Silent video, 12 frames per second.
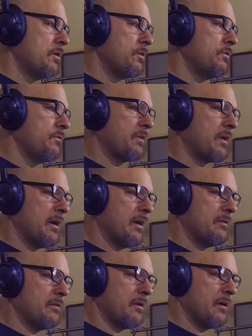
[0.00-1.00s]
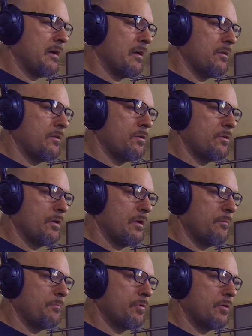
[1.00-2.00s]
you've got your
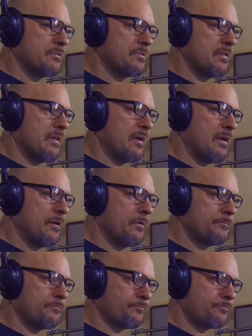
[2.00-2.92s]
inputs there